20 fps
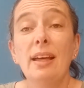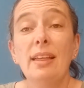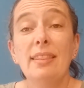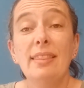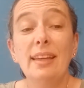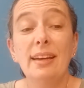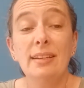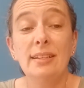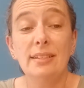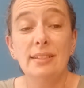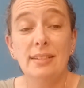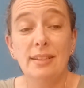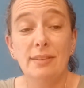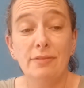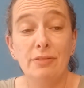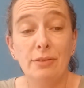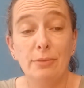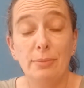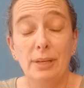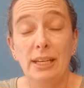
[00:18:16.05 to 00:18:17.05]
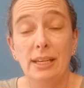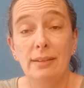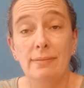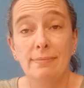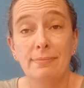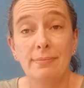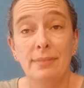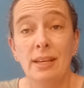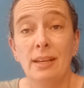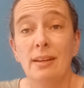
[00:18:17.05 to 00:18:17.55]
That is it for me.
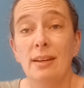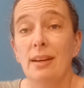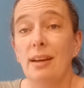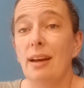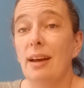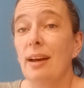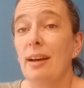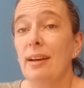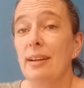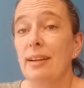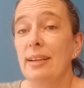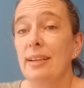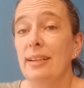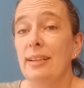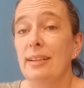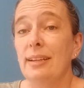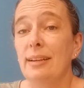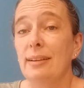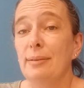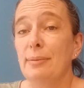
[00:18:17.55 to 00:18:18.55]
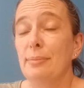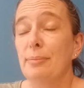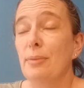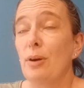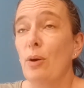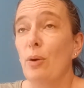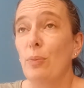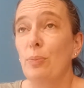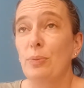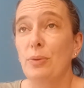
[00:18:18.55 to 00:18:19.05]
I
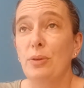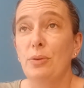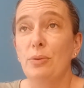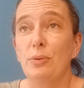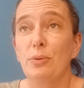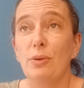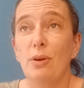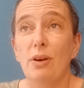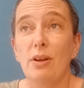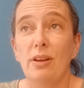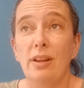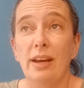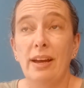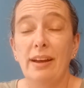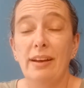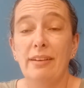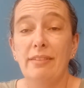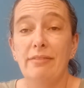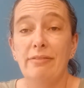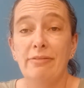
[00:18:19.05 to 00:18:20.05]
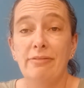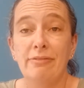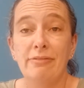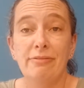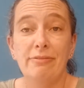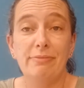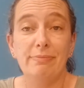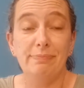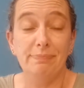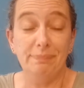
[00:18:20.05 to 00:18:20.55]
hope you all have
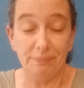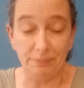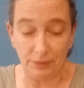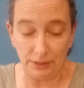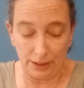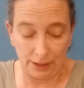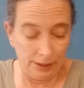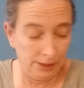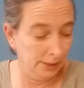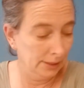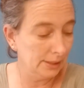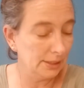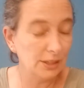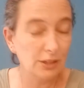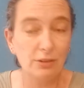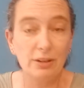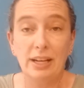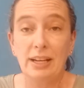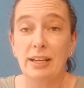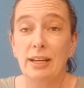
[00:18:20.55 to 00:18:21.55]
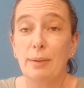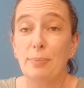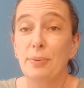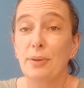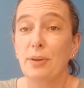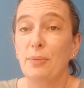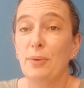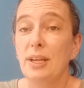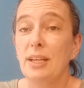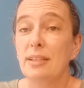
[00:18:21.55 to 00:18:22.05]
a great couple
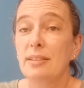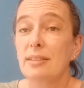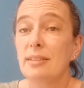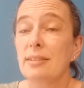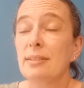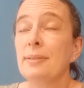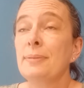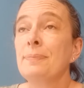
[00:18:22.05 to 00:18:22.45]
of weeks.